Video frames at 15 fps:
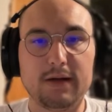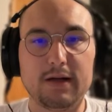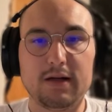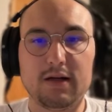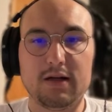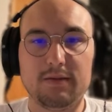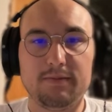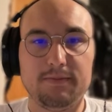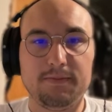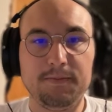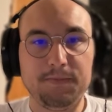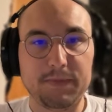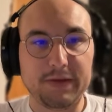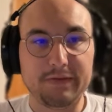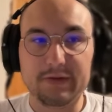um,
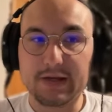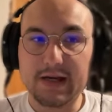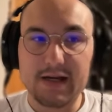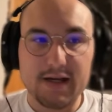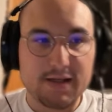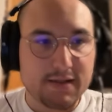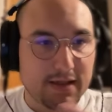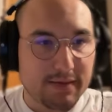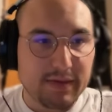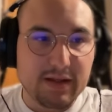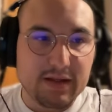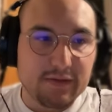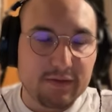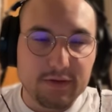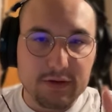if you guys, I mean,
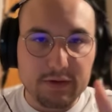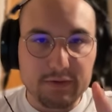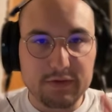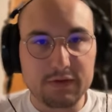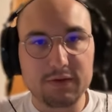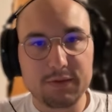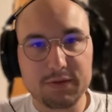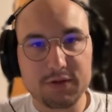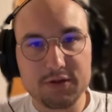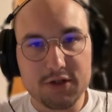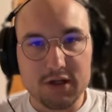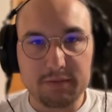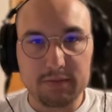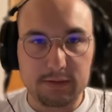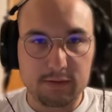if you're if you don't want to
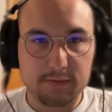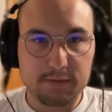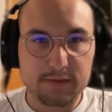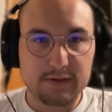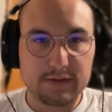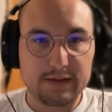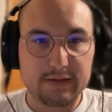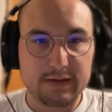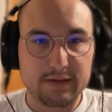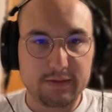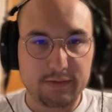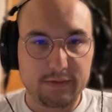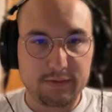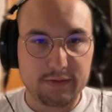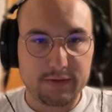chop loops on there eh,
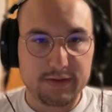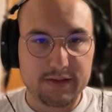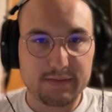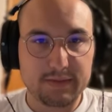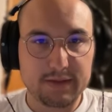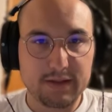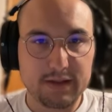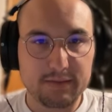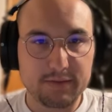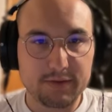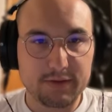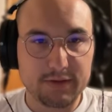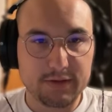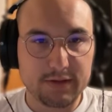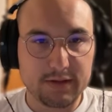or something, I'm just
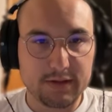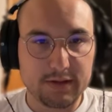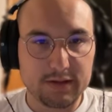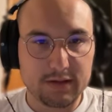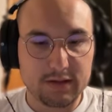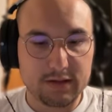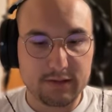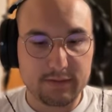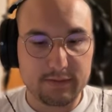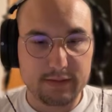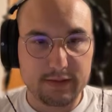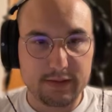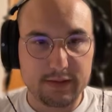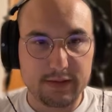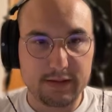gonna um
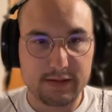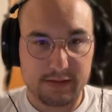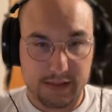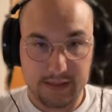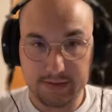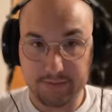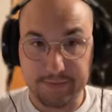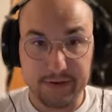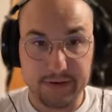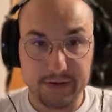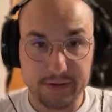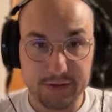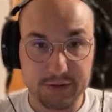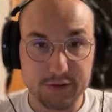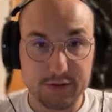as, as well
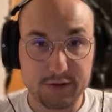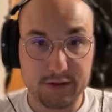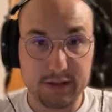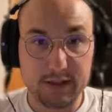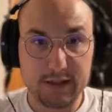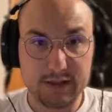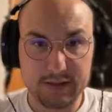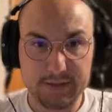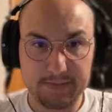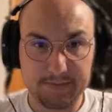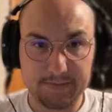show you guys